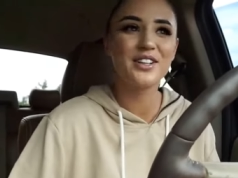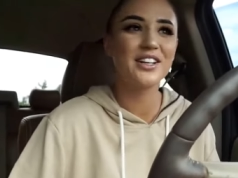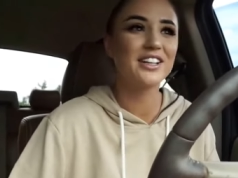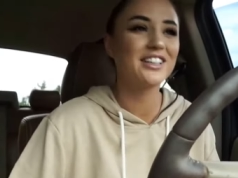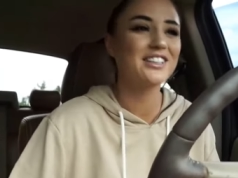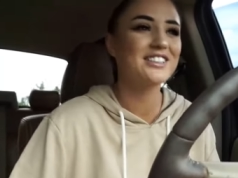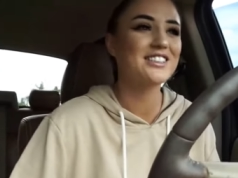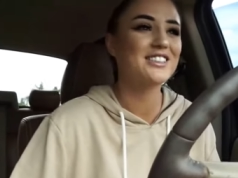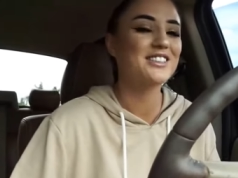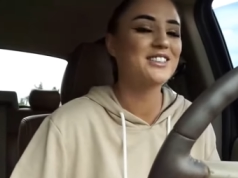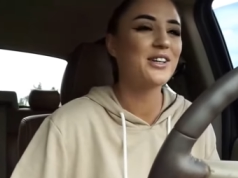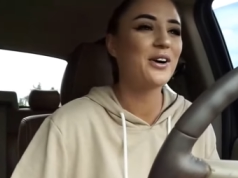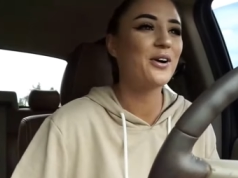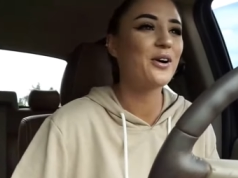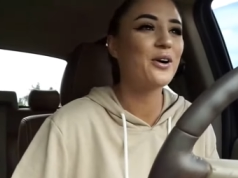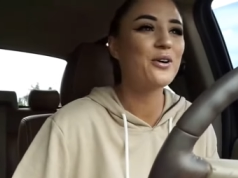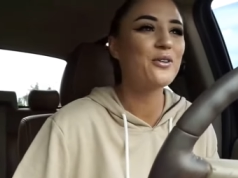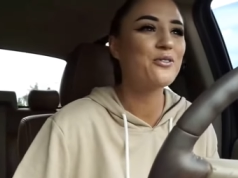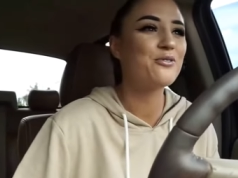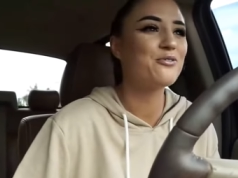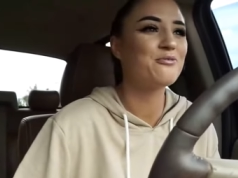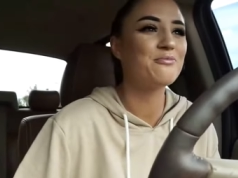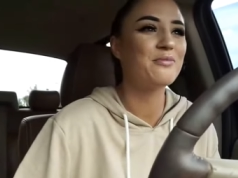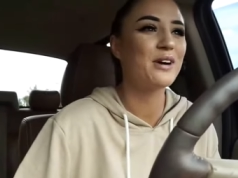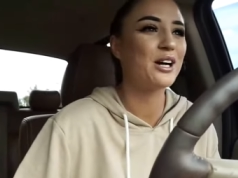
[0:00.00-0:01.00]
It's
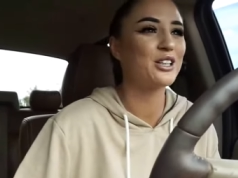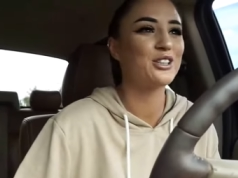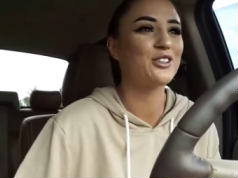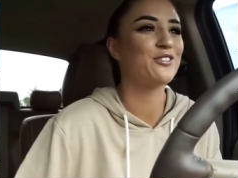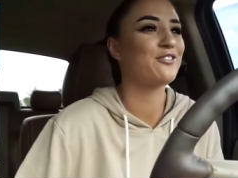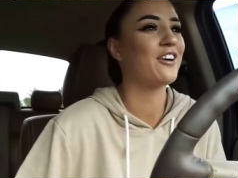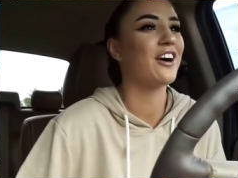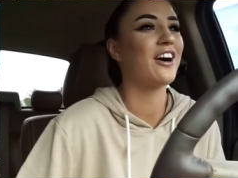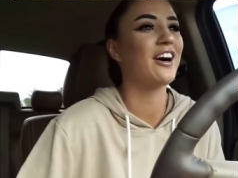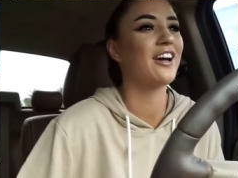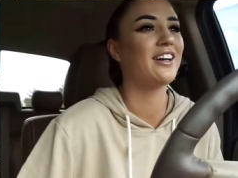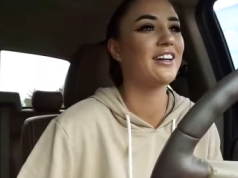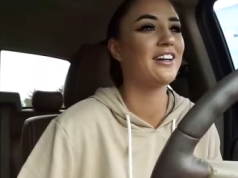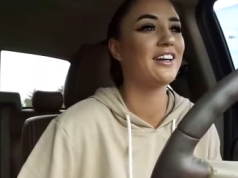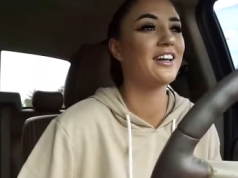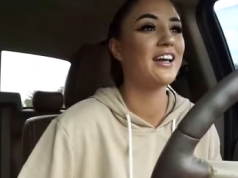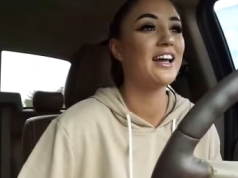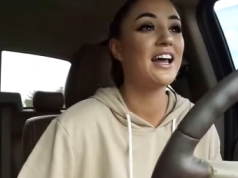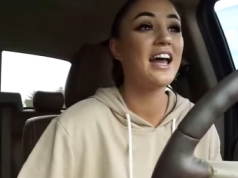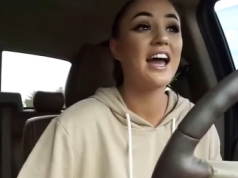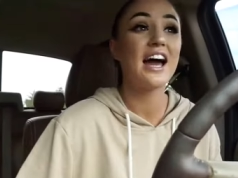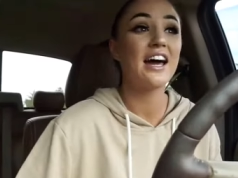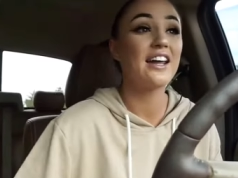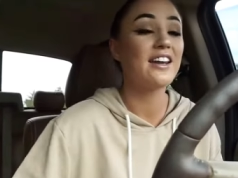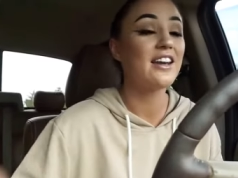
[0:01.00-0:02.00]
so much fun.
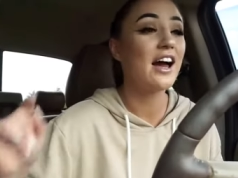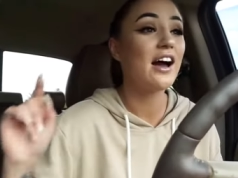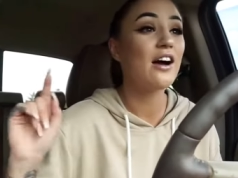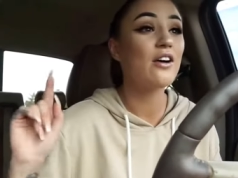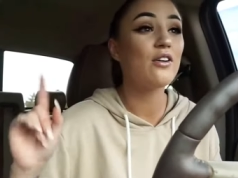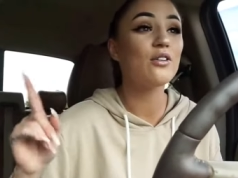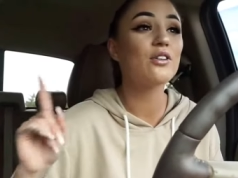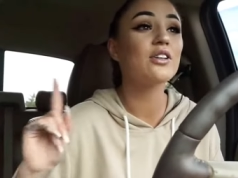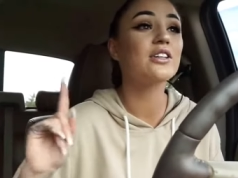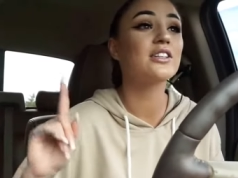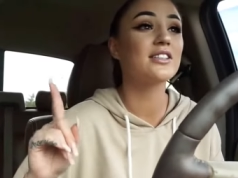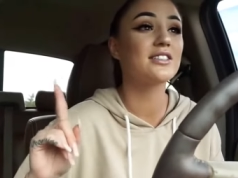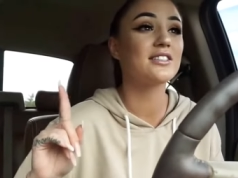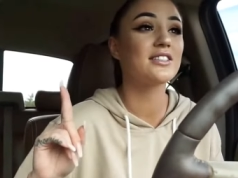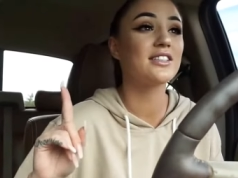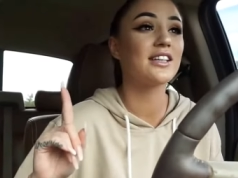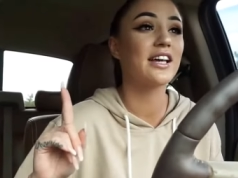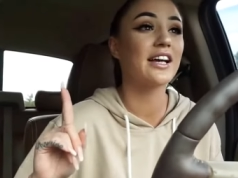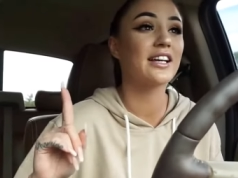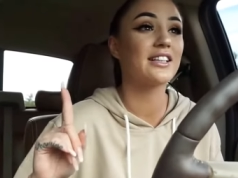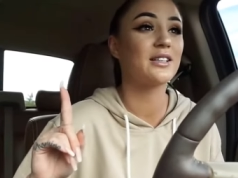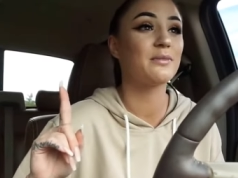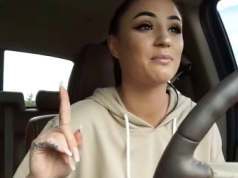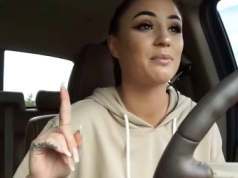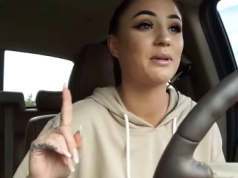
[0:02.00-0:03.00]
And not only does he
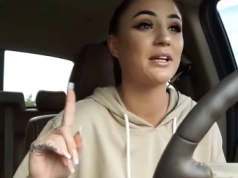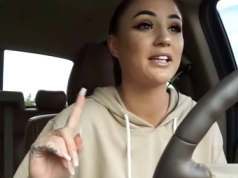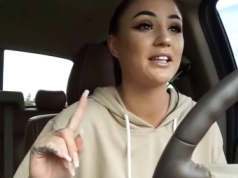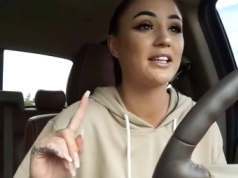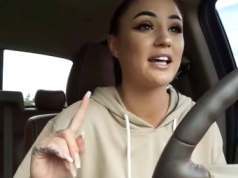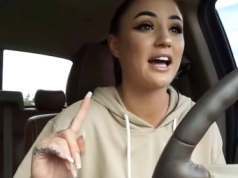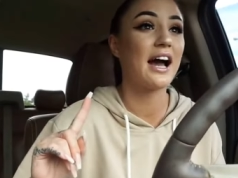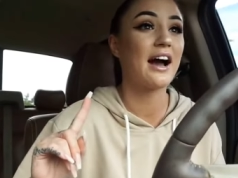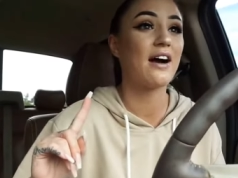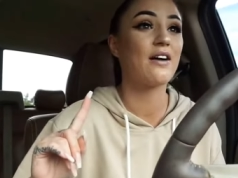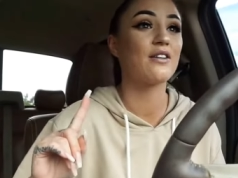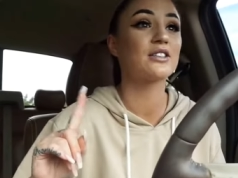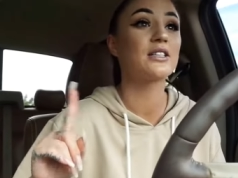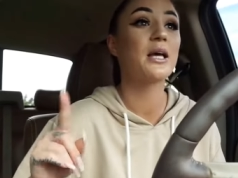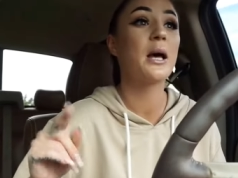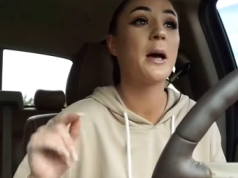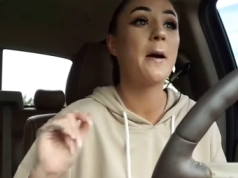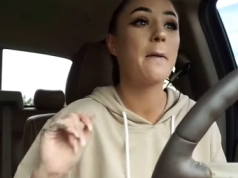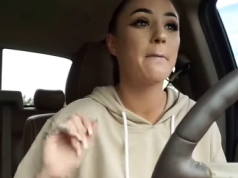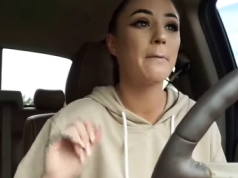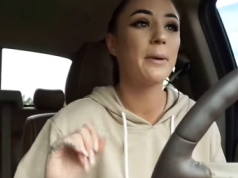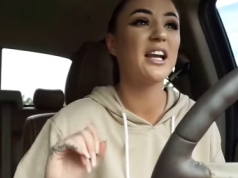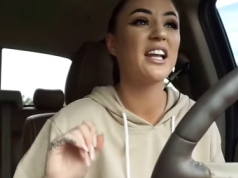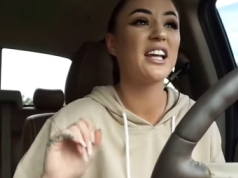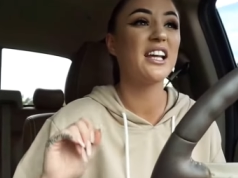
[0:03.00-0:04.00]
like to pee in the house,
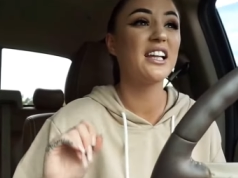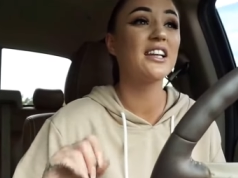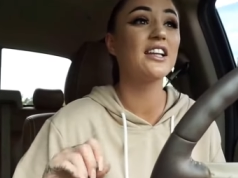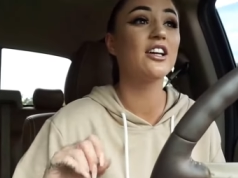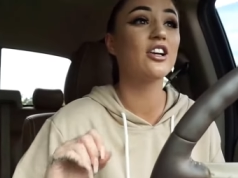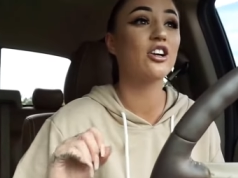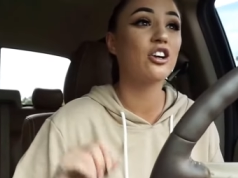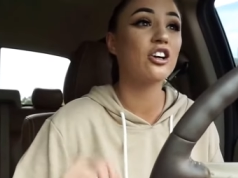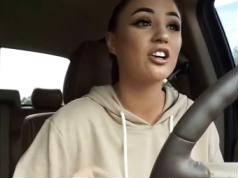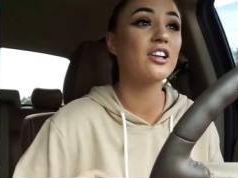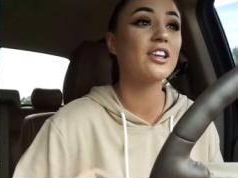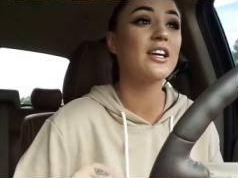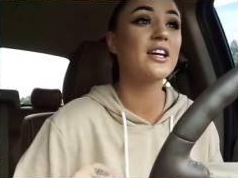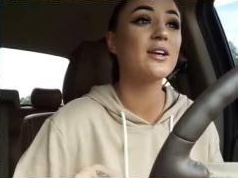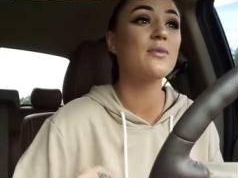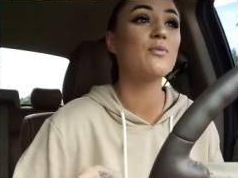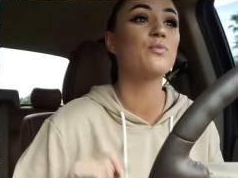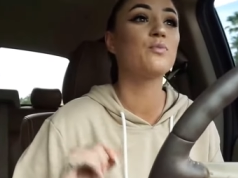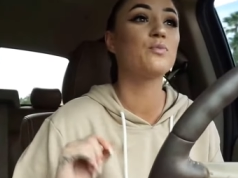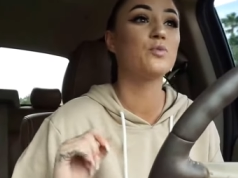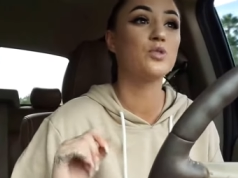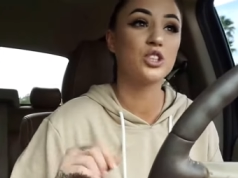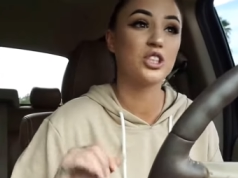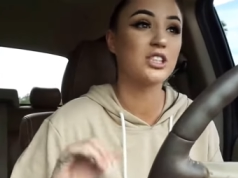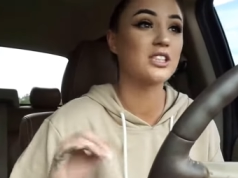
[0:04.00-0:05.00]
but he literally
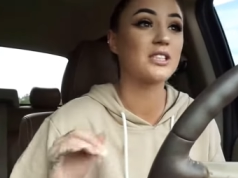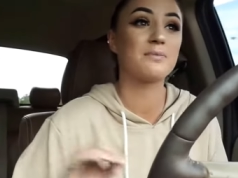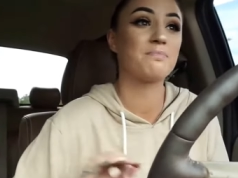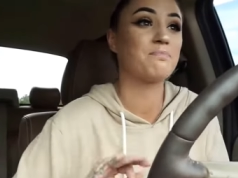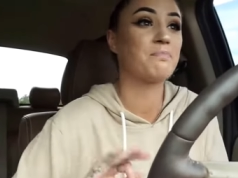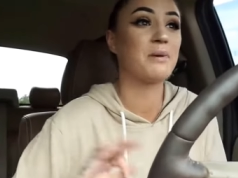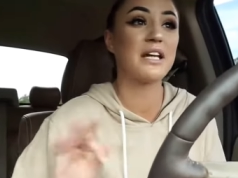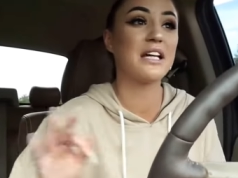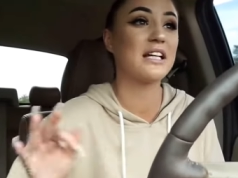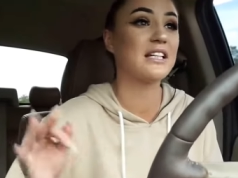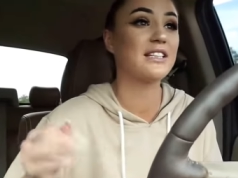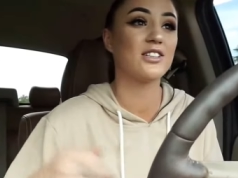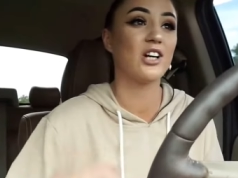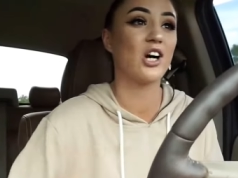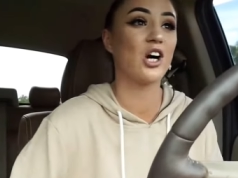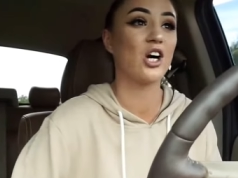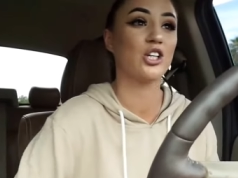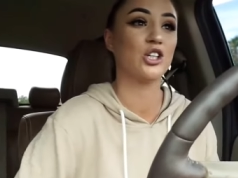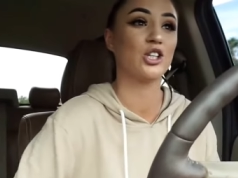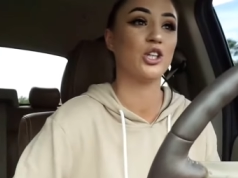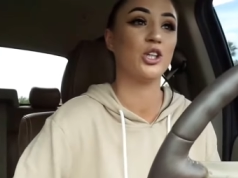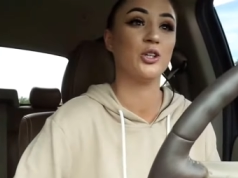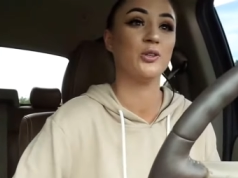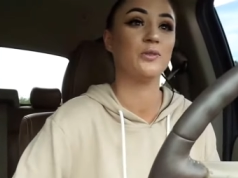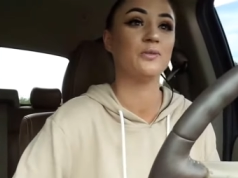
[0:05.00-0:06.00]
just pees
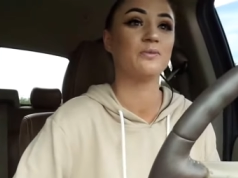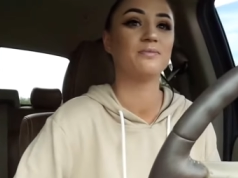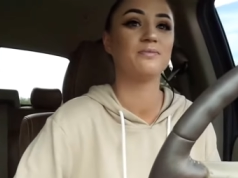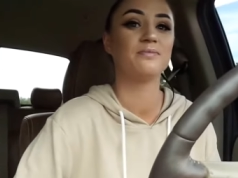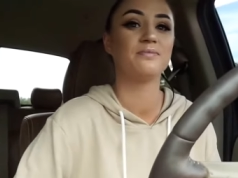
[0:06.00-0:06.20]
on you.